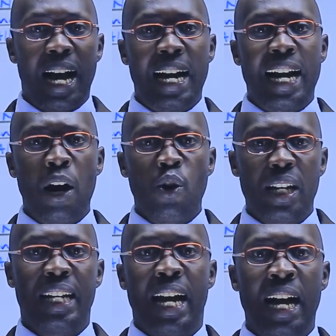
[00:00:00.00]
And now
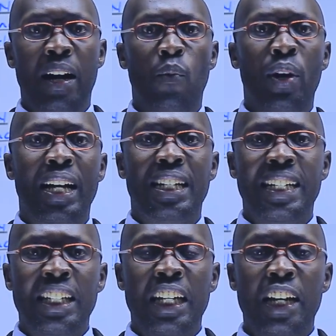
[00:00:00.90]
here, we are
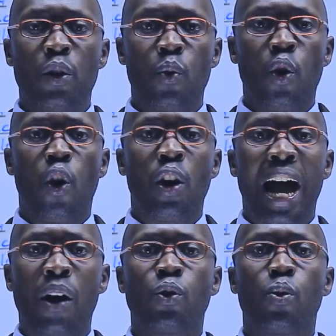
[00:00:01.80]
teaching you on
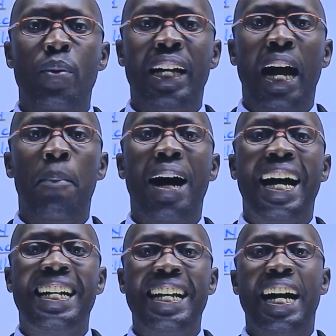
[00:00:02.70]
how to become
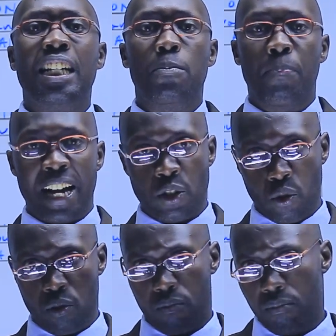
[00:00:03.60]
a tax
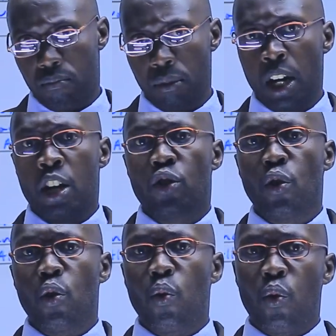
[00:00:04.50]
person.
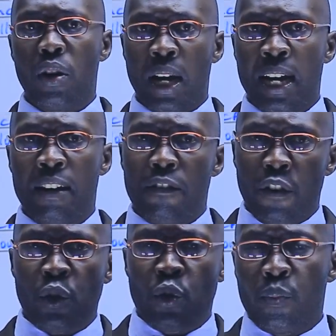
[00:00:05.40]
So,
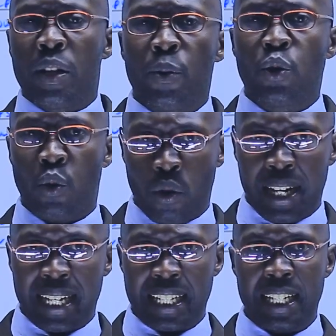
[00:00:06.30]
for you to be able to
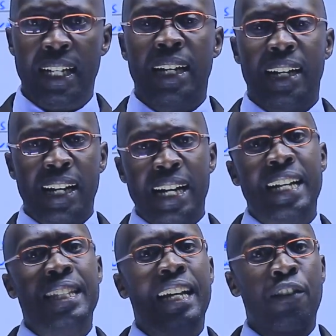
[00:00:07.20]
connect, let
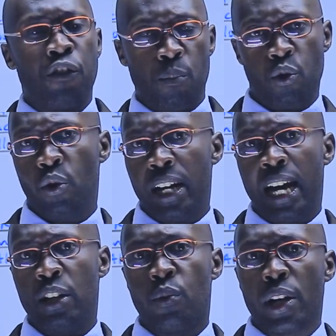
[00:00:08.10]
us start from
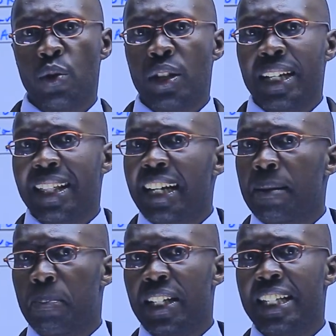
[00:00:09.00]
where you are using the
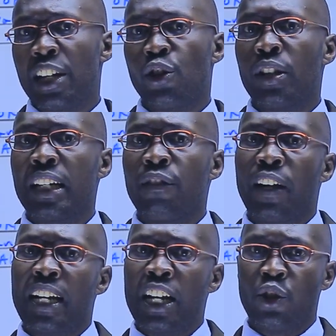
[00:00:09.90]
depreciation in
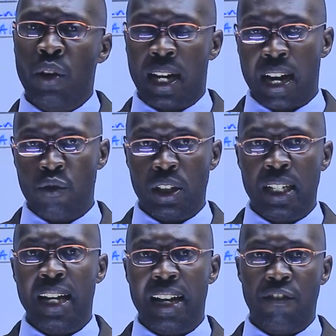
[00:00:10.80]
financial
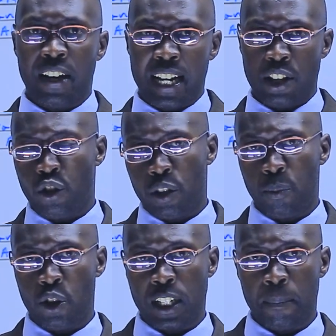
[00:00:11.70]
accounting and financial
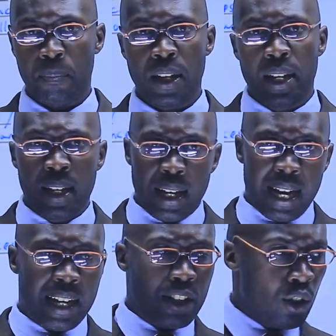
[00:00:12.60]
reporting.
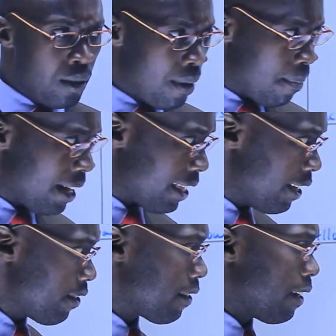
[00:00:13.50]
You remember
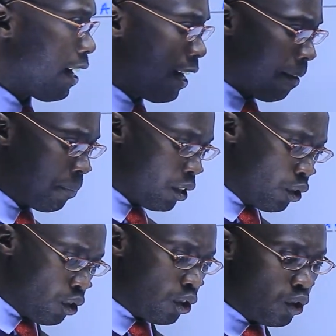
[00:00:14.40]
this, you
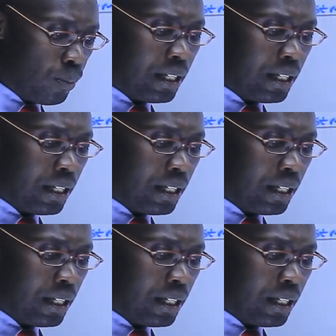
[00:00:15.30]
used to